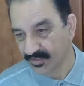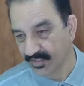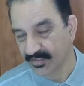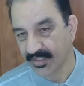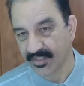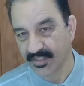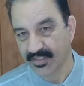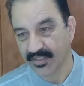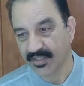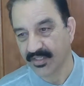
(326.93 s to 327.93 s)
design
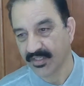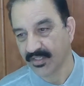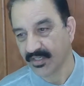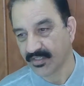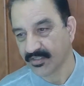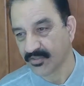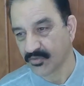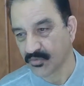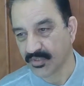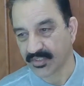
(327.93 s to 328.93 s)
criteria in order
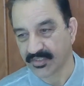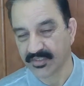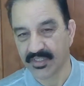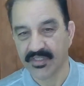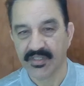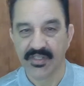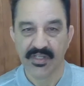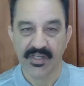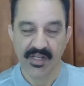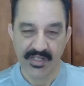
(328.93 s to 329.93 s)
to get the
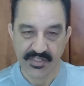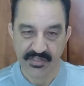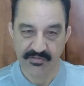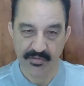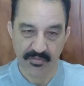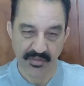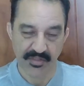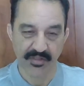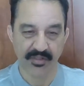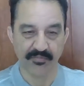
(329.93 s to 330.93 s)
achievable
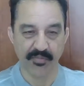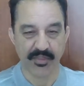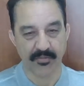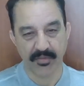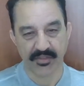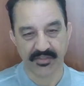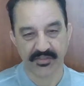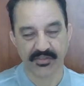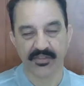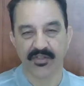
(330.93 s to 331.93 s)
parameters
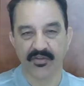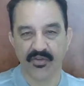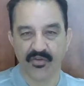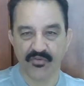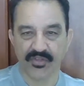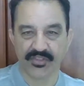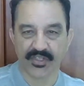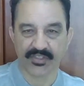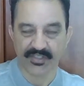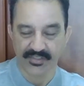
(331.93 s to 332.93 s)
which
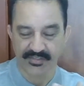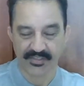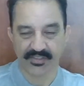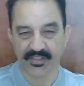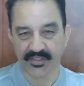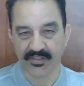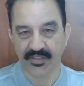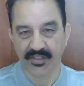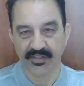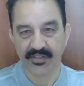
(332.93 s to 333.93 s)
are existing
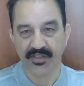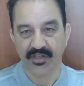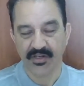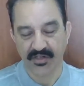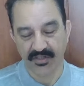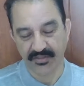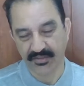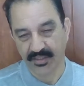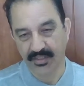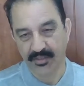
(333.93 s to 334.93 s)

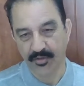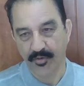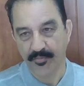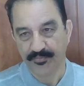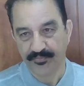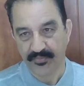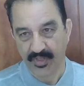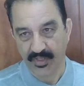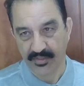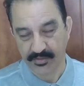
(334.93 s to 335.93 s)
on the
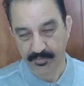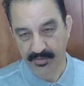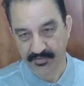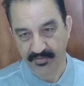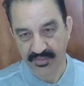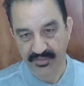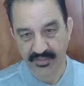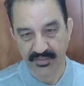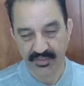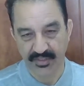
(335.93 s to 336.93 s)

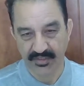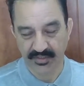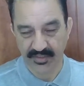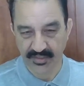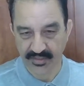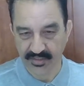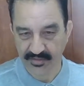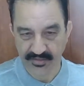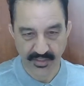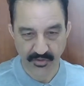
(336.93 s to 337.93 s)
specification and the
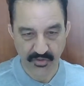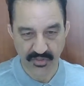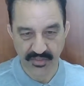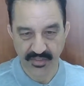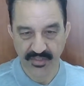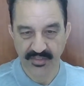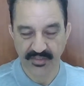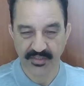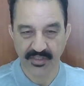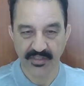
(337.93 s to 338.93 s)
area geology
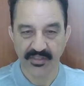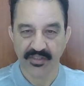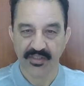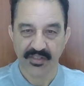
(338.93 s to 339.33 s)
and the